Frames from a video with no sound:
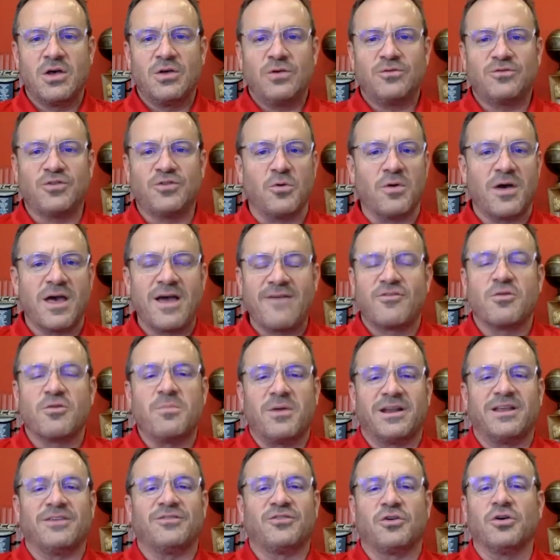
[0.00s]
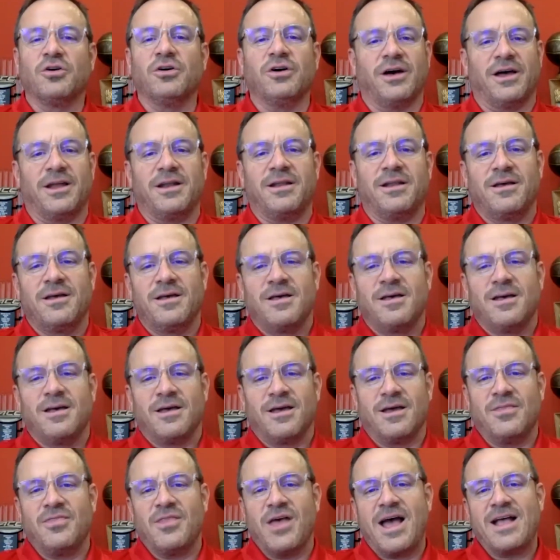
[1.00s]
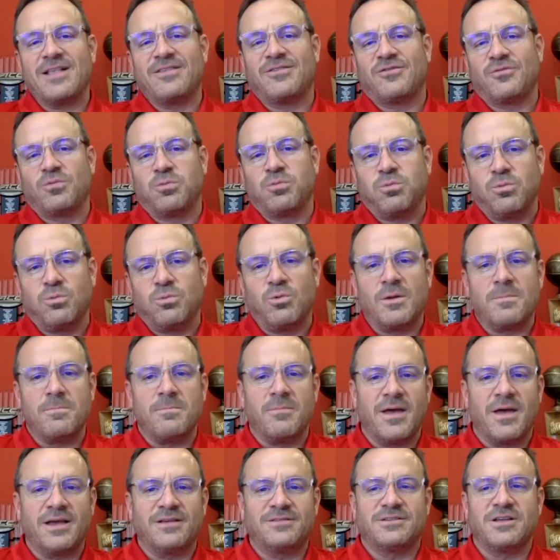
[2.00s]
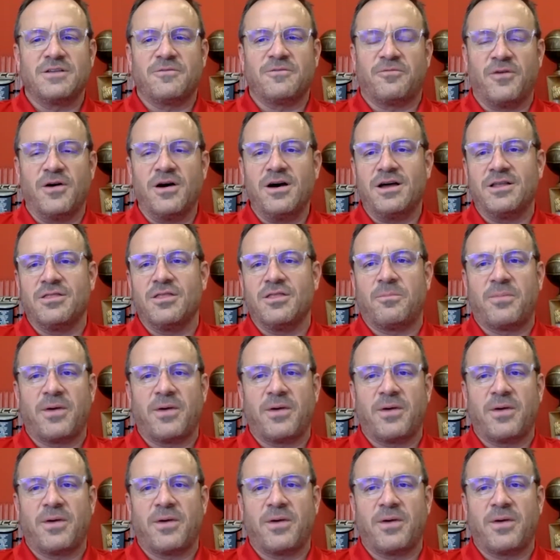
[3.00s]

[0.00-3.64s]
So everybody's good. And that's what makes it fun. The